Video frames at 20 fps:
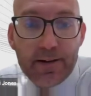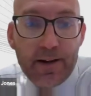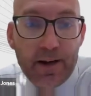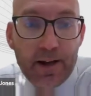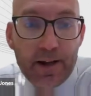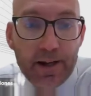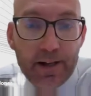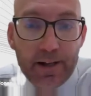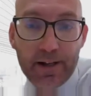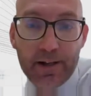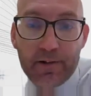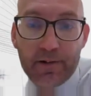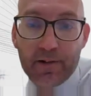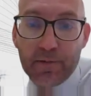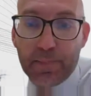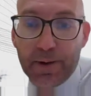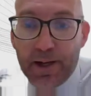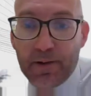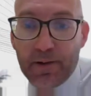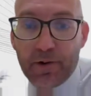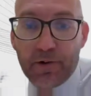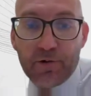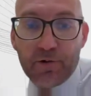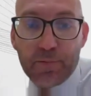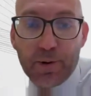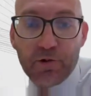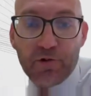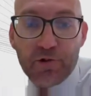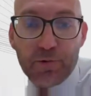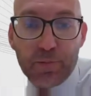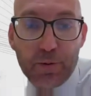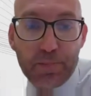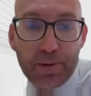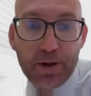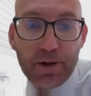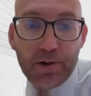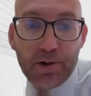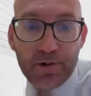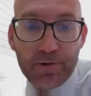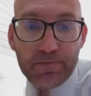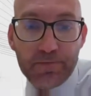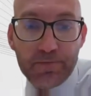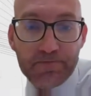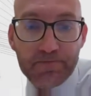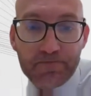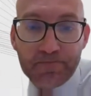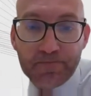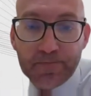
are likely to be the responsible person.